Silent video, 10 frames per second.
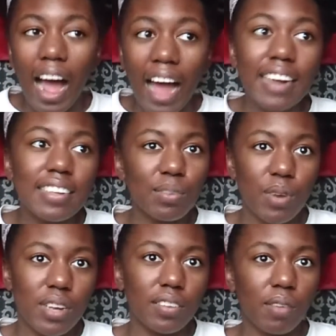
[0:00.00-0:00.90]
I didn't
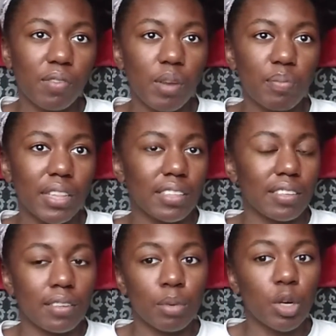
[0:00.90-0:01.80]
want to self-harm in like the
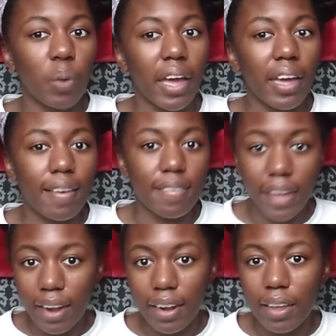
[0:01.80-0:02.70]
typical way of
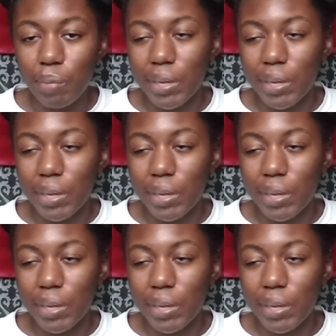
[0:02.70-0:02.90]
cutting,